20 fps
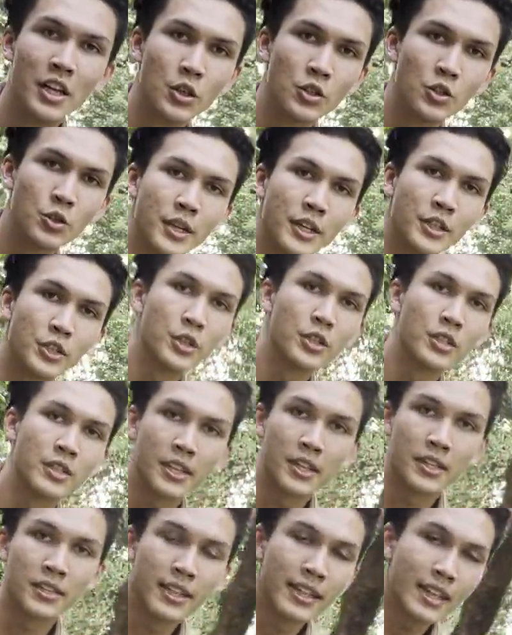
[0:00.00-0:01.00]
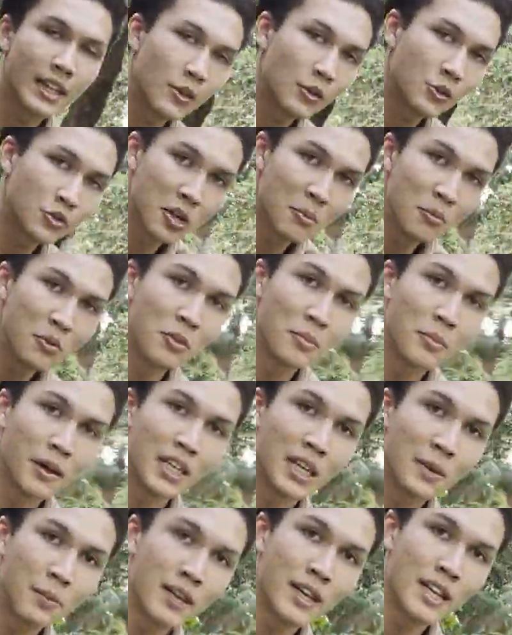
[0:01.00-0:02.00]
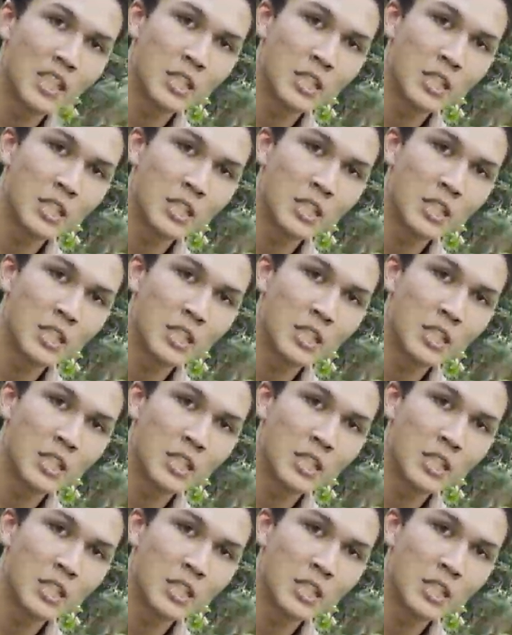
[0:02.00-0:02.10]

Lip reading: It also ensures that you stay out of trouble by keeping